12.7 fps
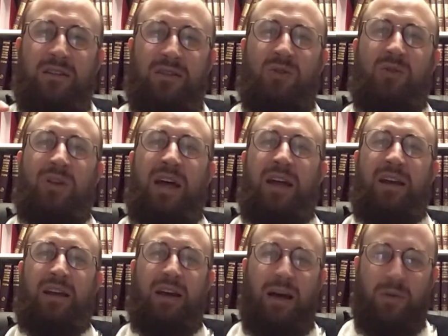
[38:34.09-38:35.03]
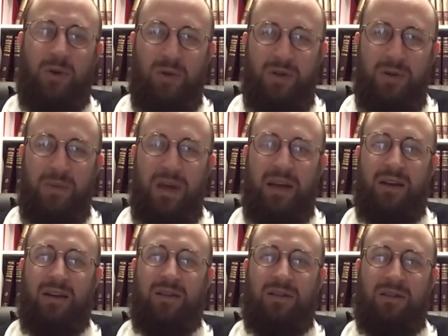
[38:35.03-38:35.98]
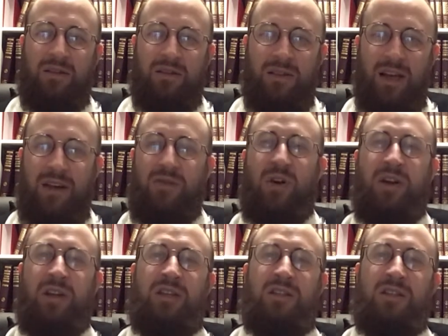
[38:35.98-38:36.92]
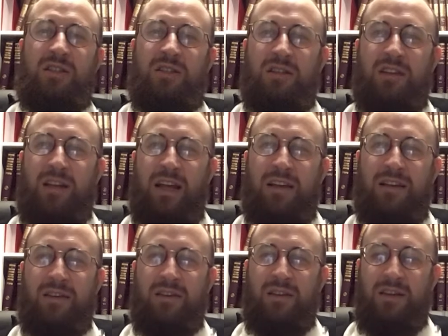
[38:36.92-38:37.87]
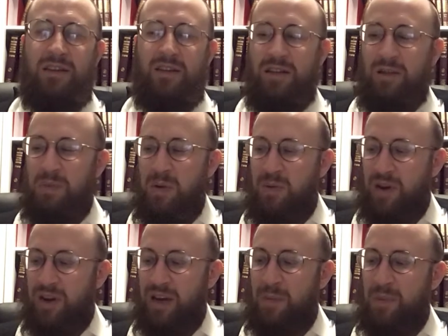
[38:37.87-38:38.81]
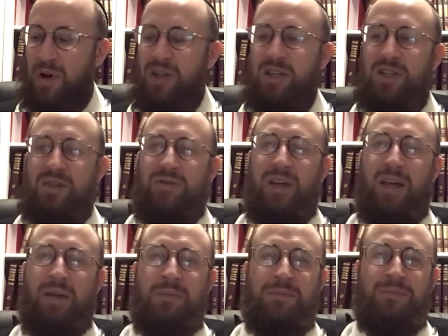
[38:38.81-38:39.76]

do that. I'm going to make Schar v'Einish. The land, the people are going to get punished if they,